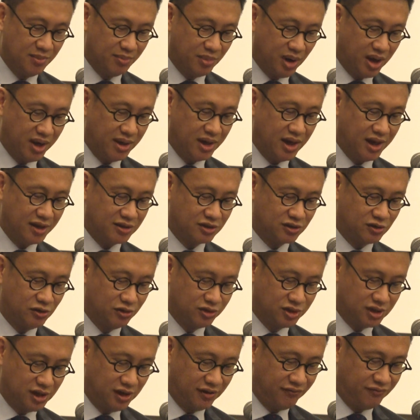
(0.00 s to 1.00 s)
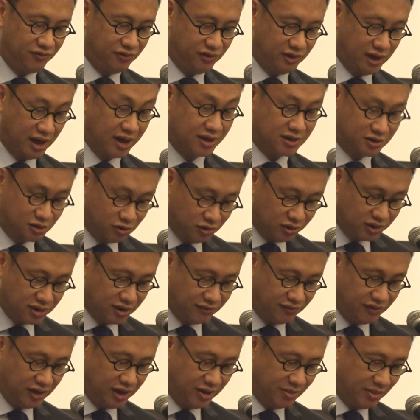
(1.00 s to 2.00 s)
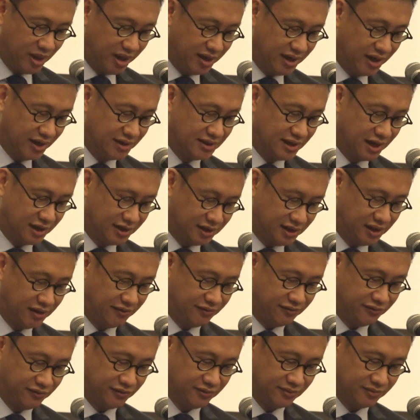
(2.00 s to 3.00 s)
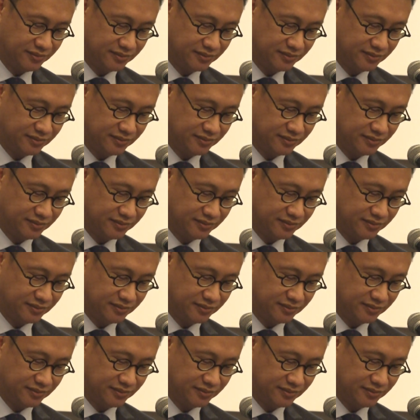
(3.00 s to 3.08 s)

but exclusively by the executive.